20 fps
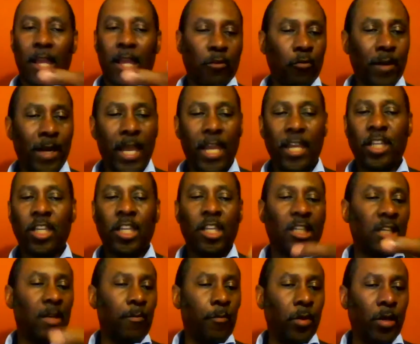That
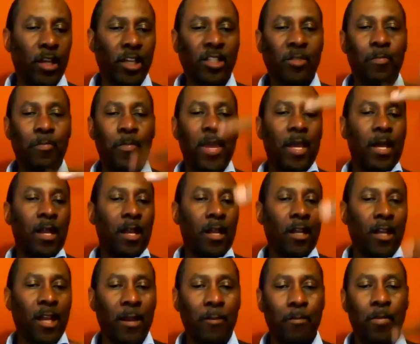relationship would just
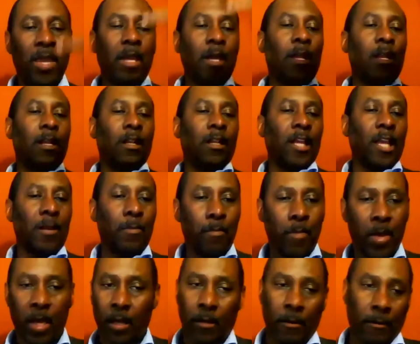build and build and
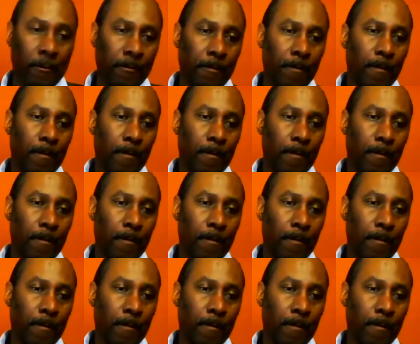build.